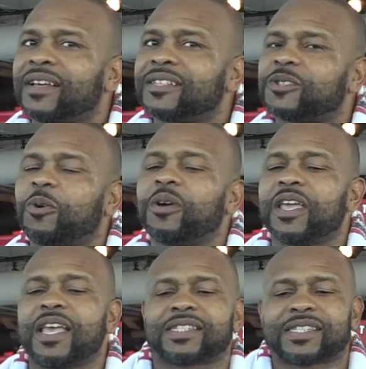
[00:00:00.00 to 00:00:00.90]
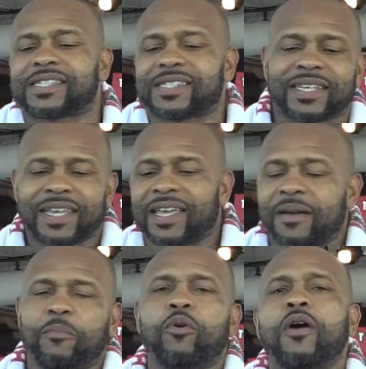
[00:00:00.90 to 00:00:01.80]
So it's
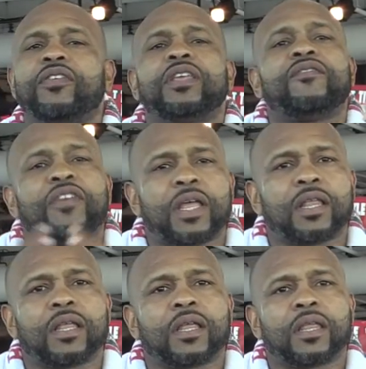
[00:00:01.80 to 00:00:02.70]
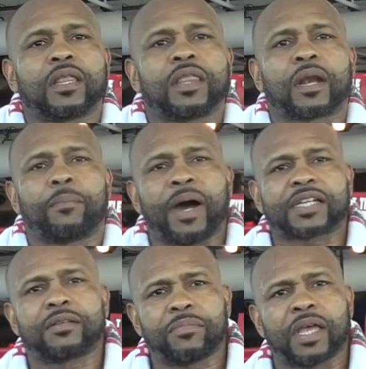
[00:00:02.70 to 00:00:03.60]
more of an event than a
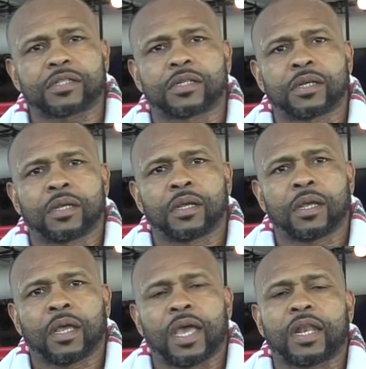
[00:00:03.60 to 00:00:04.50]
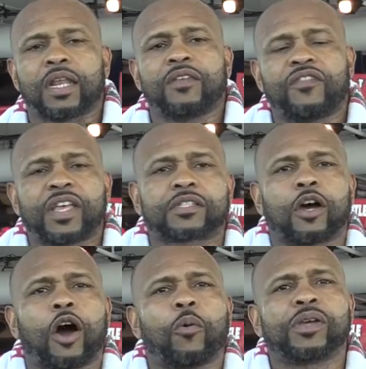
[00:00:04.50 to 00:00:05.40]
boxing match. And the events
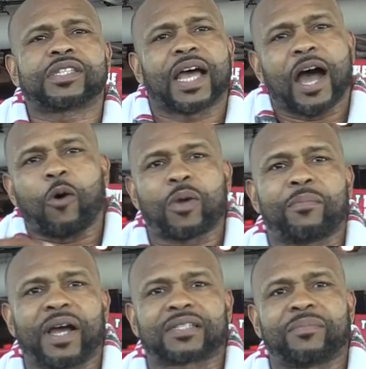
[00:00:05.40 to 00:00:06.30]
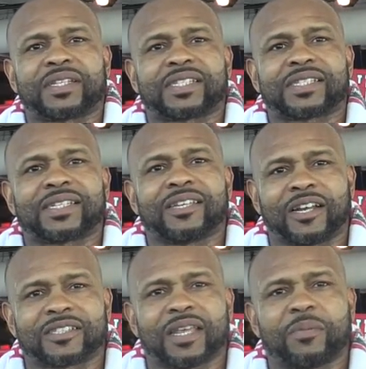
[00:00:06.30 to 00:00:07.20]
always outweigh boxing matches. You
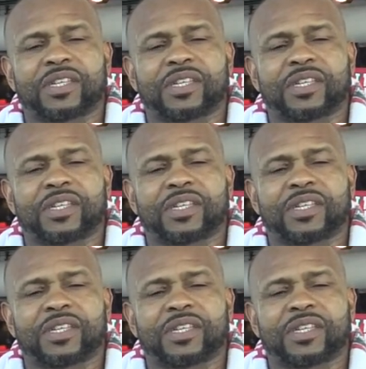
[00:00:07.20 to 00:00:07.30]
understand me?